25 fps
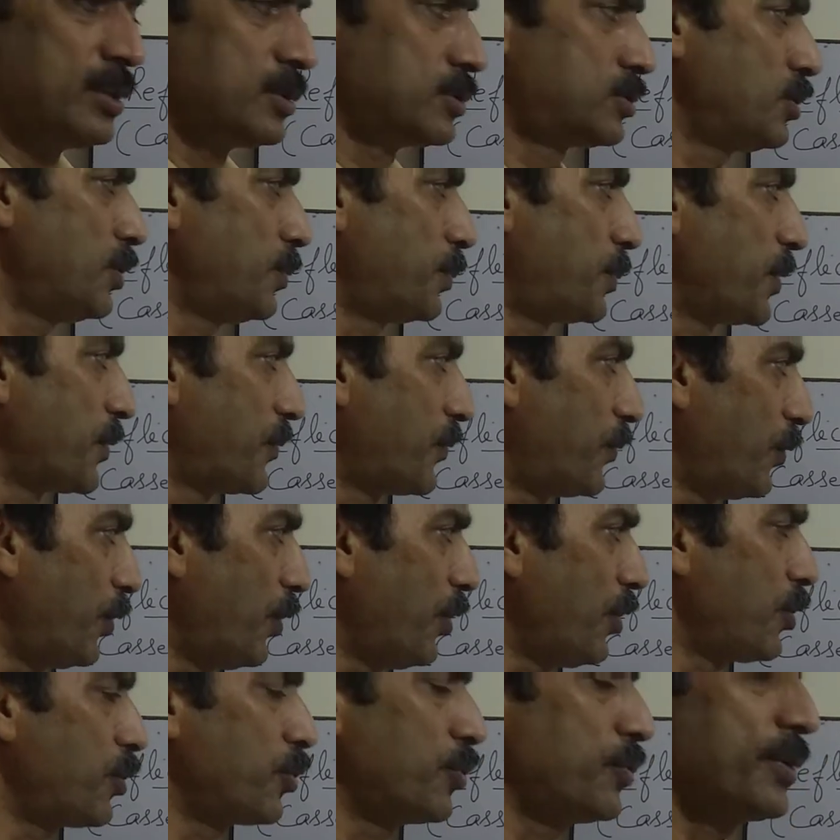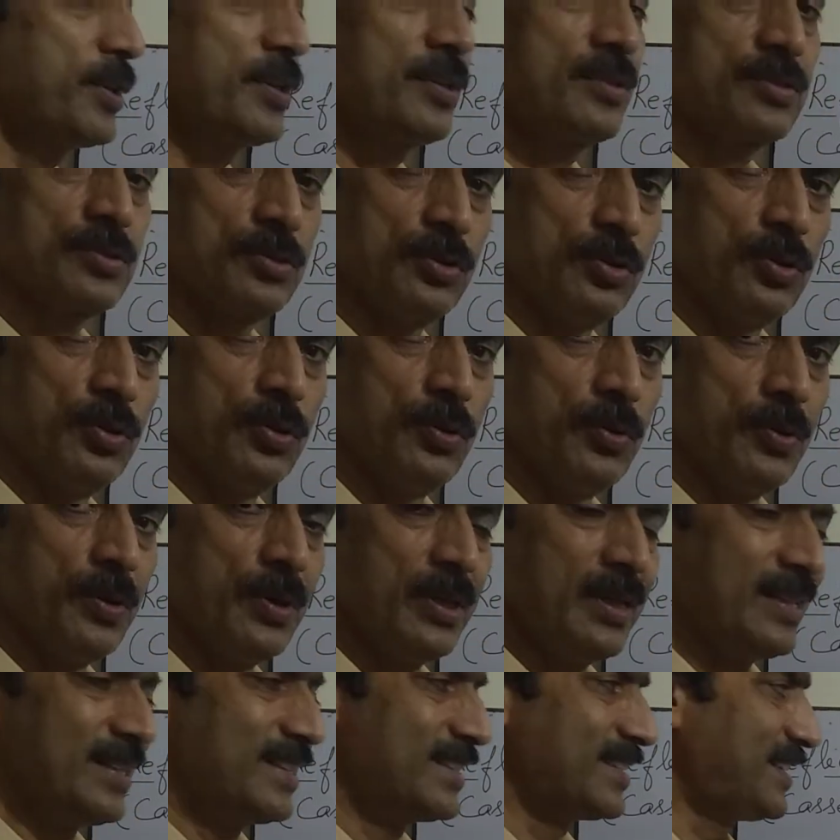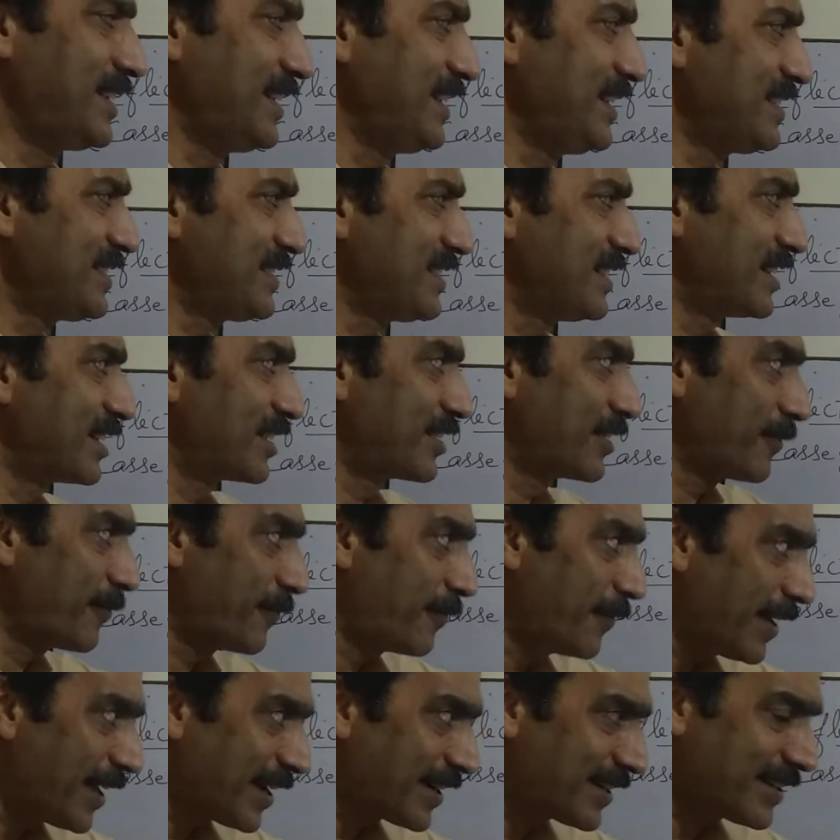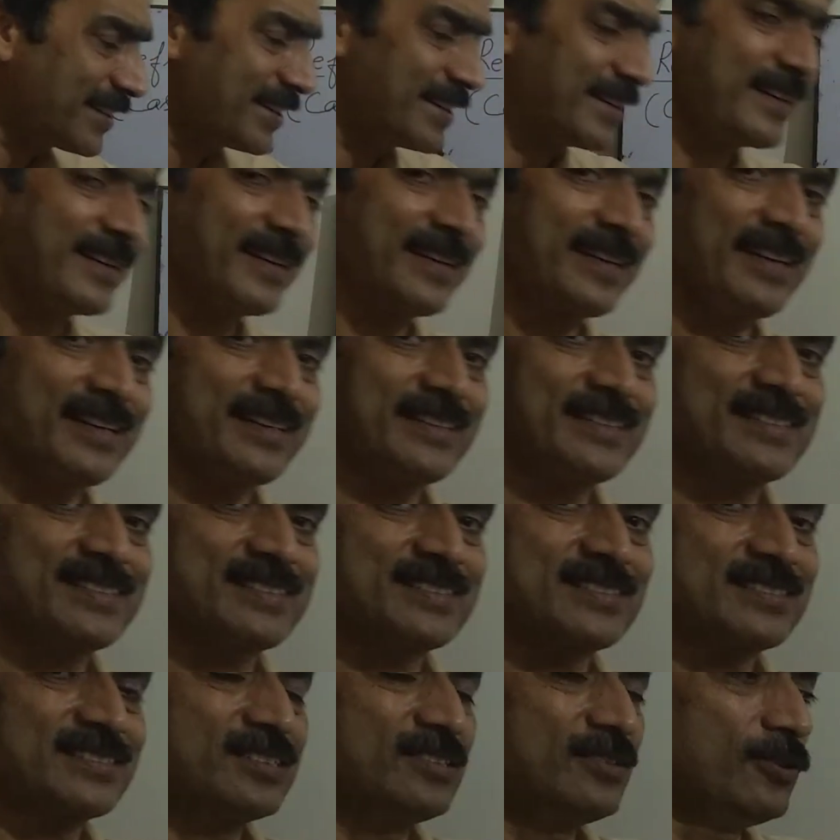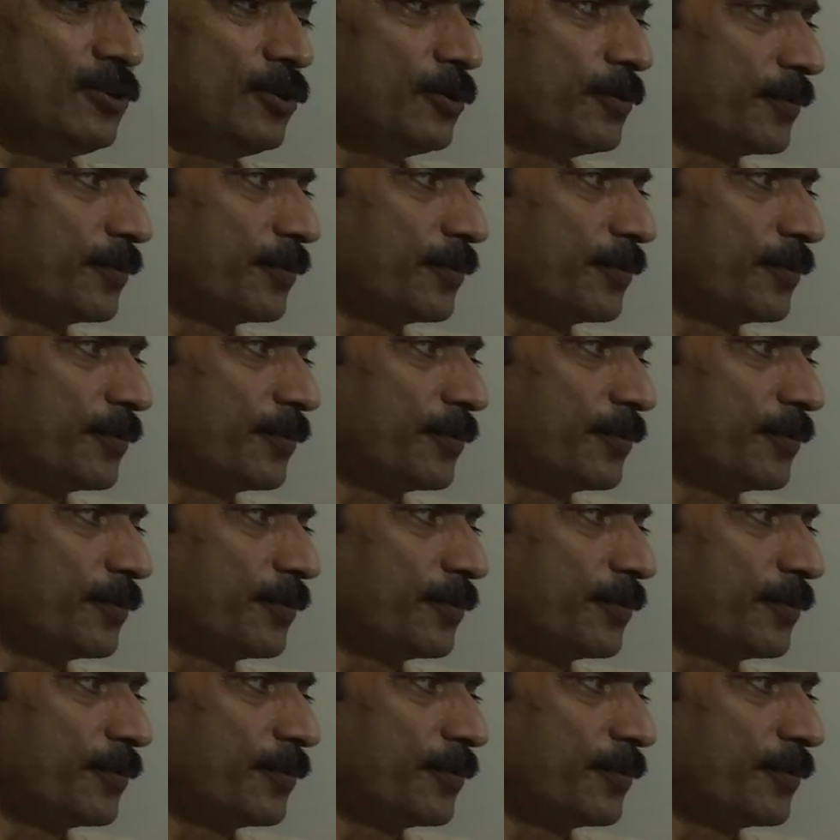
So before doing so, these reflected rays of